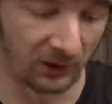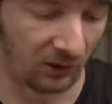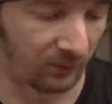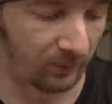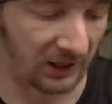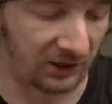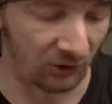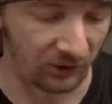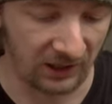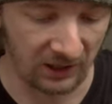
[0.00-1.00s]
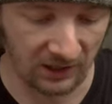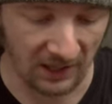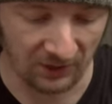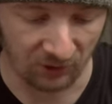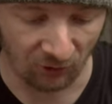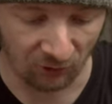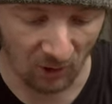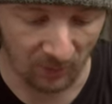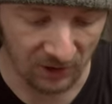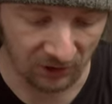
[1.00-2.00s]
little plate on here and into the
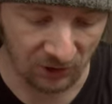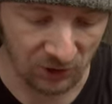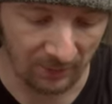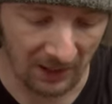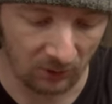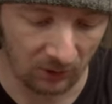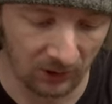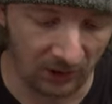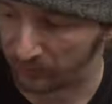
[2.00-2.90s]
top of the ignition barrel.